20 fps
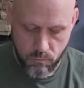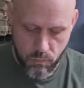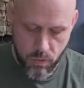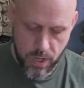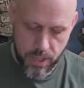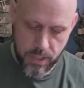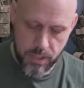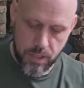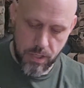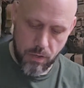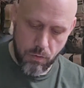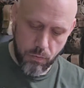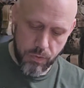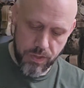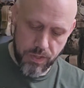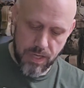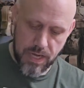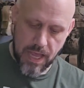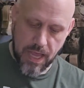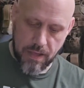right in here
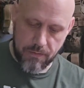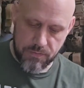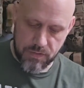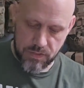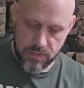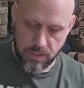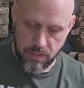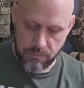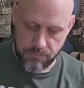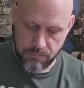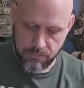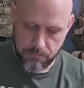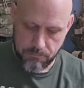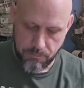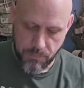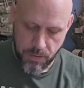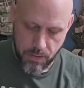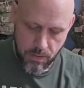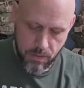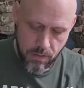with the nav stuff.
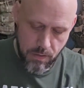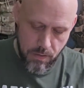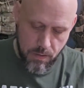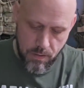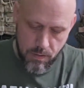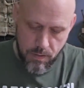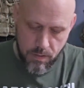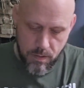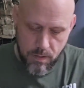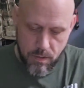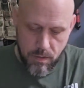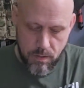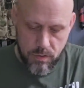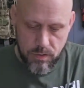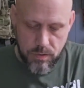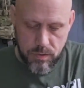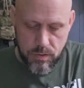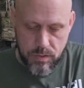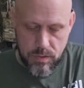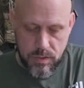
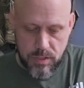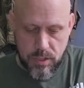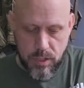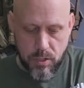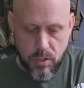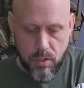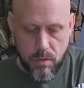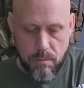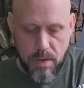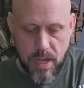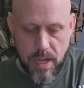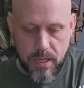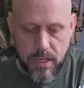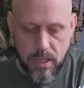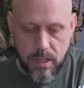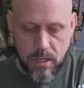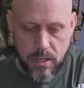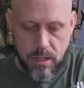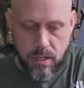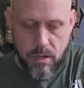Sticker back
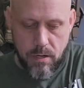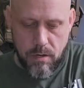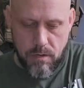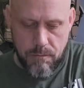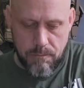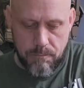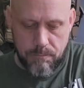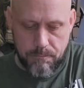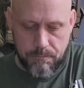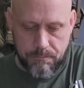in here.